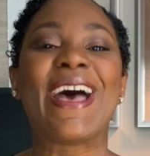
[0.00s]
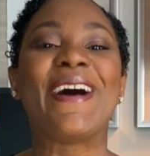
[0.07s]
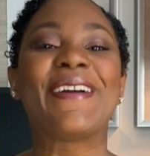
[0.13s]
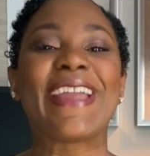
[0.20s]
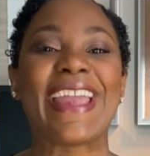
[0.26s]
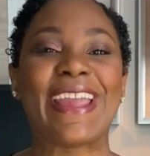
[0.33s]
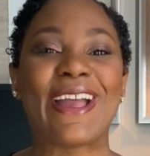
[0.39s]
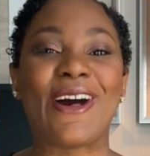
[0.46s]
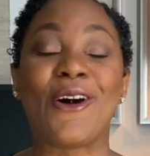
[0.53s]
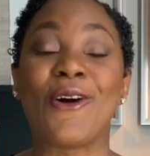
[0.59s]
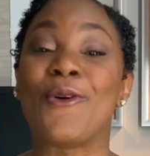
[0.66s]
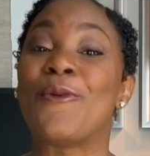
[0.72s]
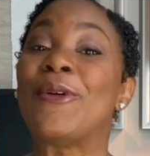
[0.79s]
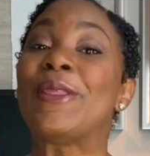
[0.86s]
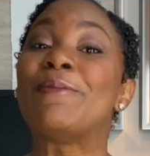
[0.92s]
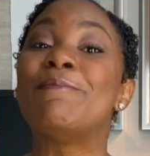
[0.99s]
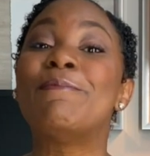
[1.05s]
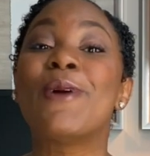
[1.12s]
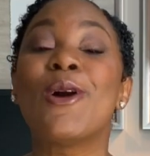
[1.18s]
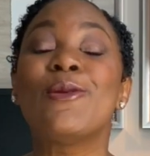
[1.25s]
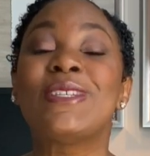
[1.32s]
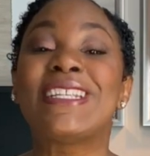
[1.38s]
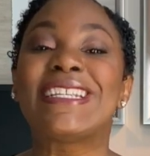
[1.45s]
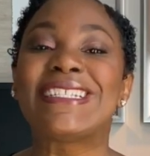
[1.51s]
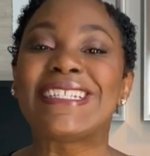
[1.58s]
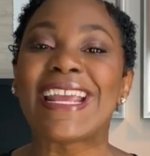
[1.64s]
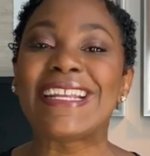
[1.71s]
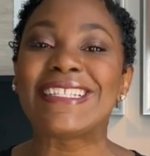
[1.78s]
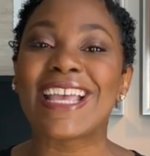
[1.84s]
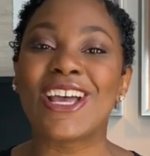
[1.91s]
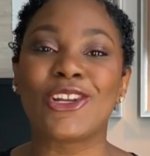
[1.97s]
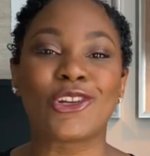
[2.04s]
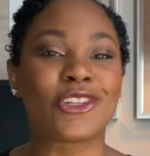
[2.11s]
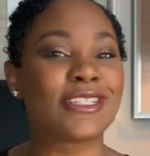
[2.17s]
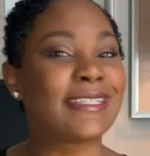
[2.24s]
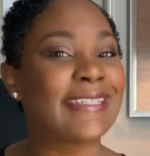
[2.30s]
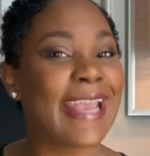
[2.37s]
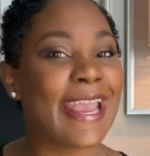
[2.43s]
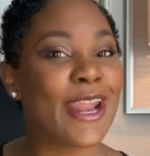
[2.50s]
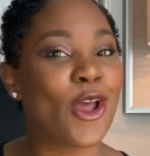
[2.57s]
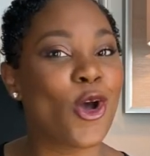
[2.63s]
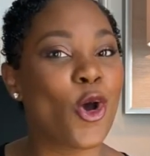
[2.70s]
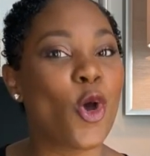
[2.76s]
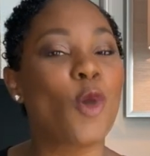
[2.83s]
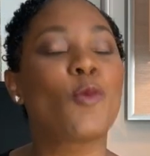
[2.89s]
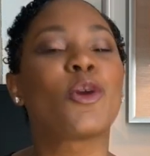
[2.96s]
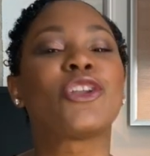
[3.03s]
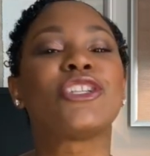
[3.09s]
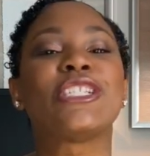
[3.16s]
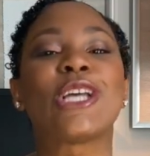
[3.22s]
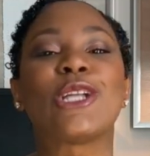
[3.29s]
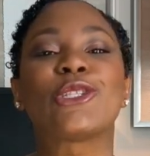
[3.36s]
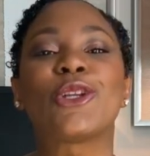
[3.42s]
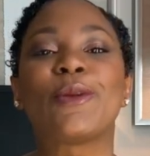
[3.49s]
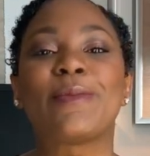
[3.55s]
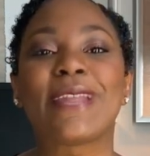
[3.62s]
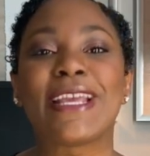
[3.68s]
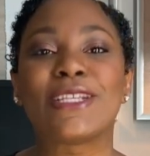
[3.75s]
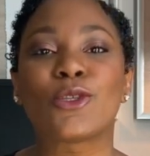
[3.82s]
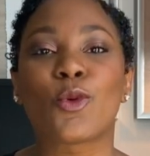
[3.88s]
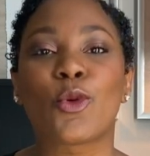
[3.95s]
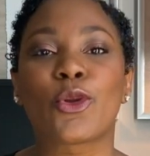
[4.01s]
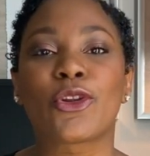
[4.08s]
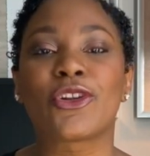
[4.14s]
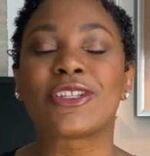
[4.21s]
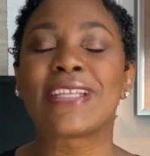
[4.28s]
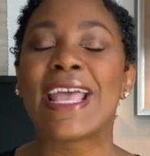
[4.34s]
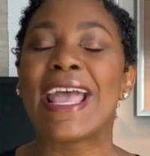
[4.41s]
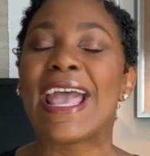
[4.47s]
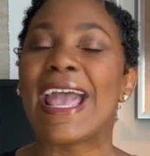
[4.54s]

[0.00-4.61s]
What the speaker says: Okay, y'all, with most states under stay-at-home or shelter-in-place orders